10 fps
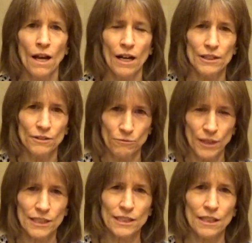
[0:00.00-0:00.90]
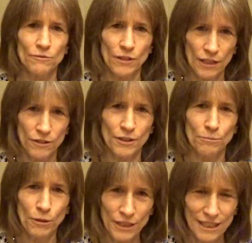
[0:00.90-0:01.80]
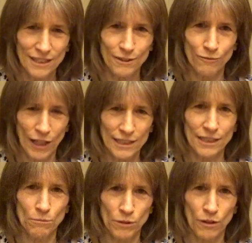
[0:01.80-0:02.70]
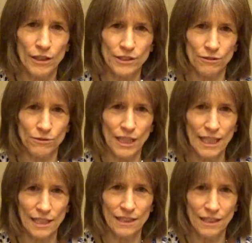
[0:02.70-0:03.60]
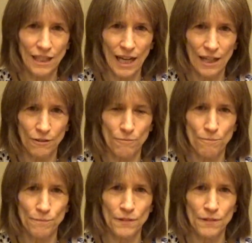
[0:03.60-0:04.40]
the risk of not only putting the device in but also taking it out.